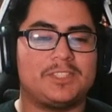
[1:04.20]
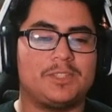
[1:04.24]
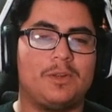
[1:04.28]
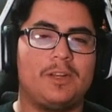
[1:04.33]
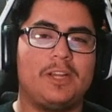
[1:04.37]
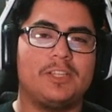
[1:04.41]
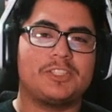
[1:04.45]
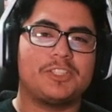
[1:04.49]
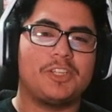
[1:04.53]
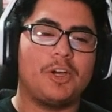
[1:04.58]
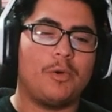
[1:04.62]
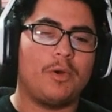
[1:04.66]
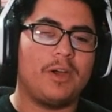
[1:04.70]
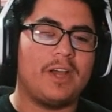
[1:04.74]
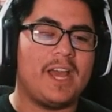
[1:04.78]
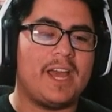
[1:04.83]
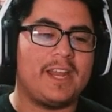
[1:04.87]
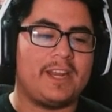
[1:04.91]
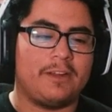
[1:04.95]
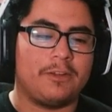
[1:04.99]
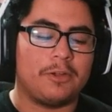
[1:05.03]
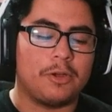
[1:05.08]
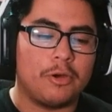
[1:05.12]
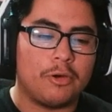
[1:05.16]
so let's go
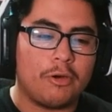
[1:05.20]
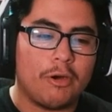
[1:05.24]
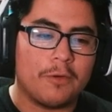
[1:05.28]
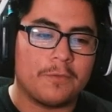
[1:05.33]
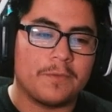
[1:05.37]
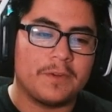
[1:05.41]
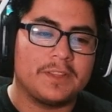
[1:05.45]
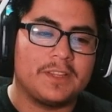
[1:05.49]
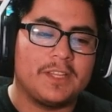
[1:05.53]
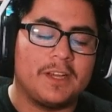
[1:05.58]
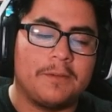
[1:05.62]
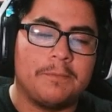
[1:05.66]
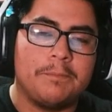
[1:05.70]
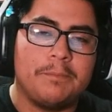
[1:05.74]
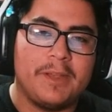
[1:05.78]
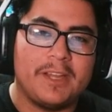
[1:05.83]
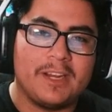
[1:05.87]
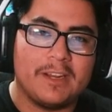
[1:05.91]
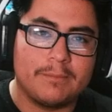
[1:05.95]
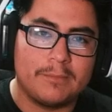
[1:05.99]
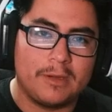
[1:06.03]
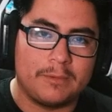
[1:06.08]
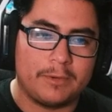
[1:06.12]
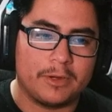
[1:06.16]
ahead and go over the
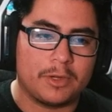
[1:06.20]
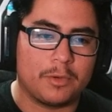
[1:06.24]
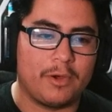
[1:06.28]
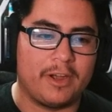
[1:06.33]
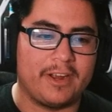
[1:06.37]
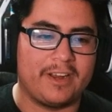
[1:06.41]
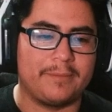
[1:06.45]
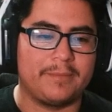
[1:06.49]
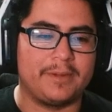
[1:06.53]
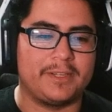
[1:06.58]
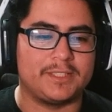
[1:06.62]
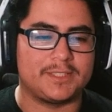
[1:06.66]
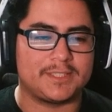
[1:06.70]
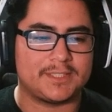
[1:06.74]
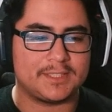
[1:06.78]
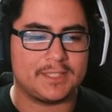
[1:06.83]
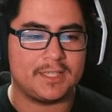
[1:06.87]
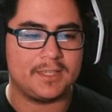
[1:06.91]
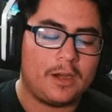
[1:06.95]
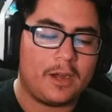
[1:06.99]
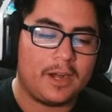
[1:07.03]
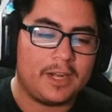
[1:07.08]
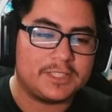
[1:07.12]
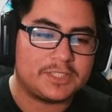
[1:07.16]
minimum requirements.
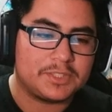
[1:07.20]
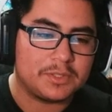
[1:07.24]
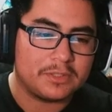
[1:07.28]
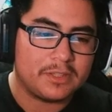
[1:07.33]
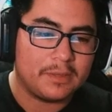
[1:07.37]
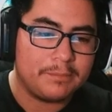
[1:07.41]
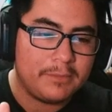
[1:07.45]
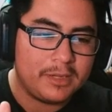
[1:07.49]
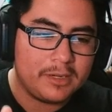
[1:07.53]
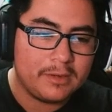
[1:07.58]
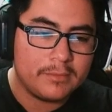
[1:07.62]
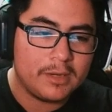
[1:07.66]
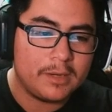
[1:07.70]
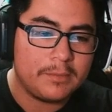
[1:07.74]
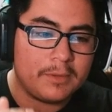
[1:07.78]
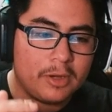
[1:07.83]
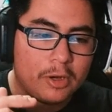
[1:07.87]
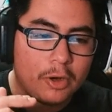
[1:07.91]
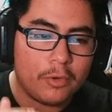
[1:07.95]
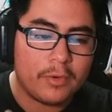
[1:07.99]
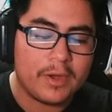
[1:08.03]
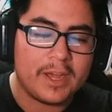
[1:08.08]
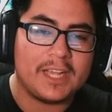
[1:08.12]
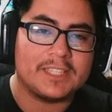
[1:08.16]
Alright, so the minimum
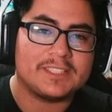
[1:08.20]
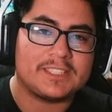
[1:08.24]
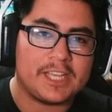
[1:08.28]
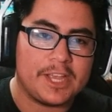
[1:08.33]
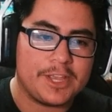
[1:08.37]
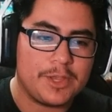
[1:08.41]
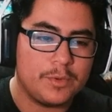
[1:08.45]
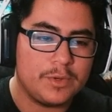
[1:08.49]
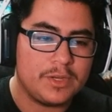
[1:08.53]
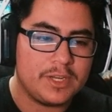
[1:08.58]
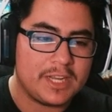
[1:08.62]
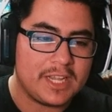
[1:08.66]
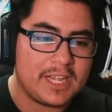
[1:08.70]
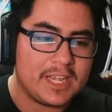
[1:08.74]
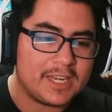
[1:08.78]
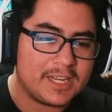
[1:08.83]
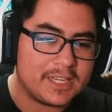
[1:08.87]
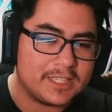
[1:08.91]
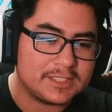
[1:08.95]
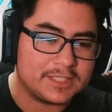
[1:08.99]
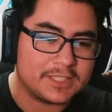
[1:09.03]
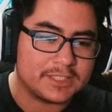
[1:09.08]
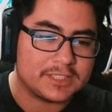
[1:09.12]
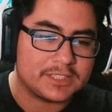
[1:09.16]
OS that you need
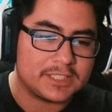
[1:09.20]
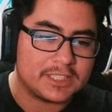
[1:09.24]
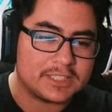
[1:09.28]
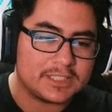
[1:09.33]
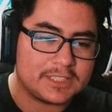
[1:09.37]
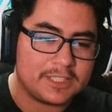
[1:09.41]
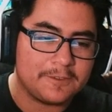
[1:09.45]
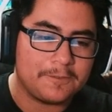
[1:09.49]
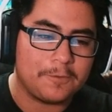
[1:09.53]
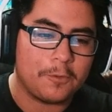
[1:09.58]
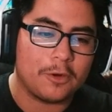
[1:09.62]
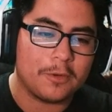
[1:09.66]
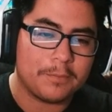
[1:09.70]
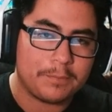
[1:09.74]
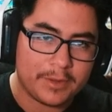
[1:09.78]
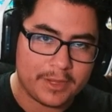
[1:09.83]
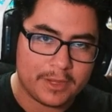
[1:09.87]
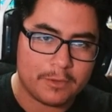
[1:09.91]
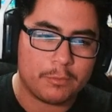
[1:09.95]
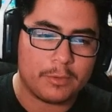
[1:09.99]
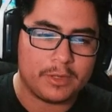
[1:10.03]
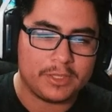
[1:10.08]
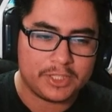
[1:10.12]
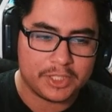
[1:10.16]
is a
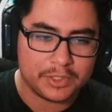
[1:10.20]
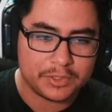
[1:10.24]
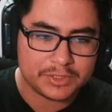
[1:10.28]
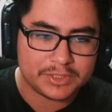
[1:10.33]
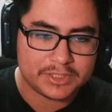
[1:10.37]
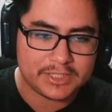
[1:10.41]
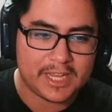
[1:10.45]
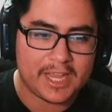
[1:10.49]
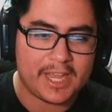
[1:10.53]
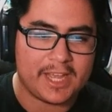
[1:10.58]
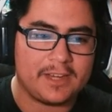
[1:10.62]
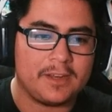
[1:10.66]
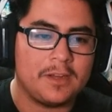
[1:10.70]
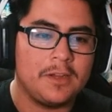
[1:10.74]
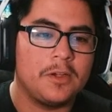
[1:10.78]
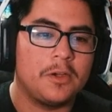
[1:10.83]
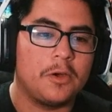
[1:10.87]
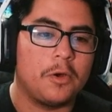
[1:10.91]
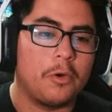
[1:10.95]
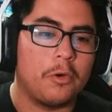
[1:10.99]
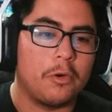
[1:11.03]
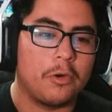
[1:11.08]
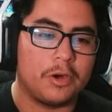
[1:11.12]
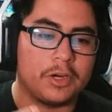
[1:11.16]
64-bit Windows 10
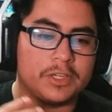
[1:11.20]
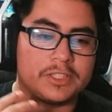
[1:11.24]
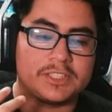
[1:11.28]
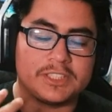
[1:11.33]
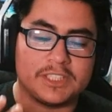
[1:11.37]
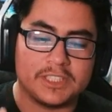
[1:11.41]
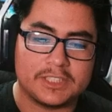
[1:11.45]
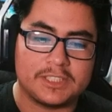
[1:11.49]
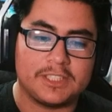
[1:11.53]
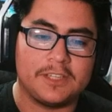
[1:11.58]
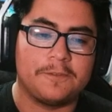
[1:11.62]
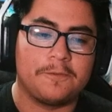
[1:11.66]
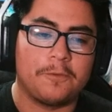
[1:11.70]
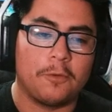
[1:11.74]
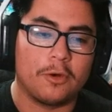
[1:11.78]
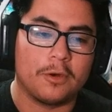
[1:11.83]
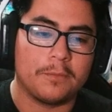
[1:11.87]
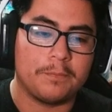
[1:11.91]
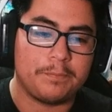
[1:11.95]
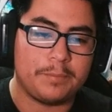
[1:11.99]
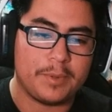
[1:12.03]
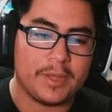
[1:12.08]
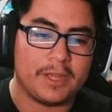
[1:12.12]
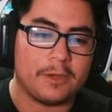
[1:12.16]
or
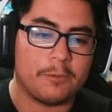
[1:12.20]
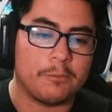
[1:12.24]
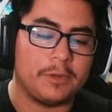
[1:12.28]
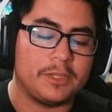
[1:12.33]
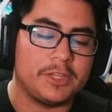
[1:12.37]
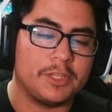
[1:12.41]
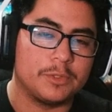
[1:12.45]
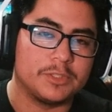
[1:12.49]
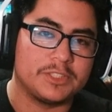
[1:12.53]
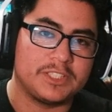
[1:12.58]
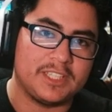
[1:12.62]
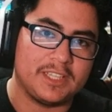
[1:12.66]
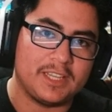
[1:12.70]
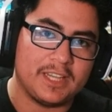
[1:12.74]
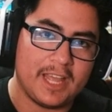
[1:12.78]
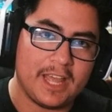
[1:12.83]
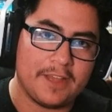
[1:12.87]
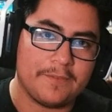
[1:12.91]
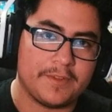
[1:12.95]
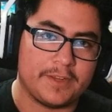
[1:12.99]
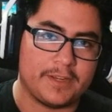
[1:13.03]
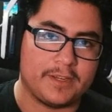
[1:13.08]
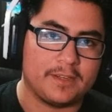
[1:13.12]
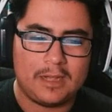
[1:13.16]
64-bit Windows
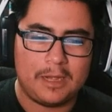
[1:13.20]
11.